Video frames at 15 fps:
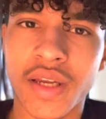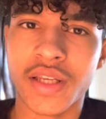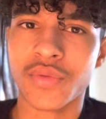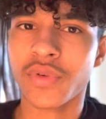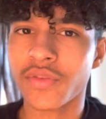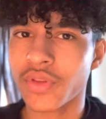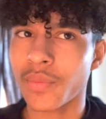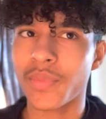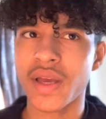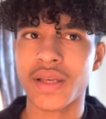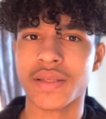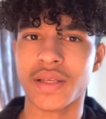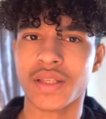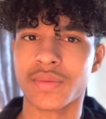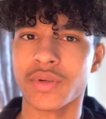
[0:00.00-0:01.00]
And it's one of the
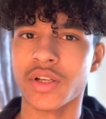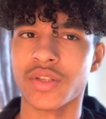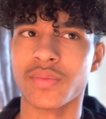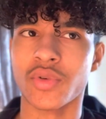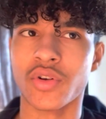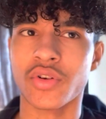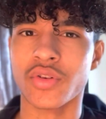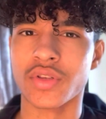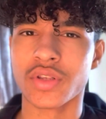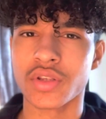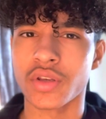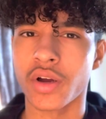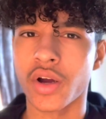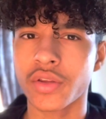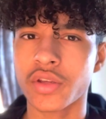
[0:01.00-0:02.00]
best experiences because
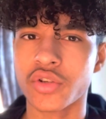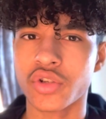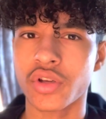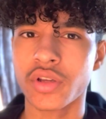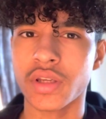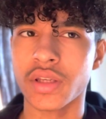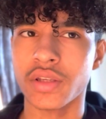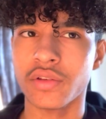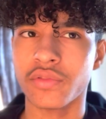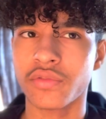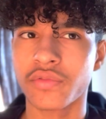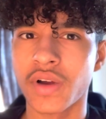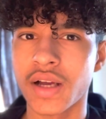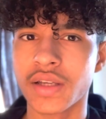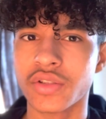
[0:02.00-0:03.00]
on the journey, you
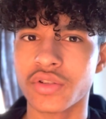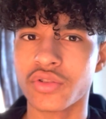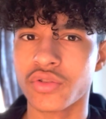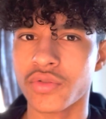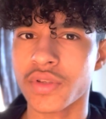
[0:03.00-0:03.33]
find your true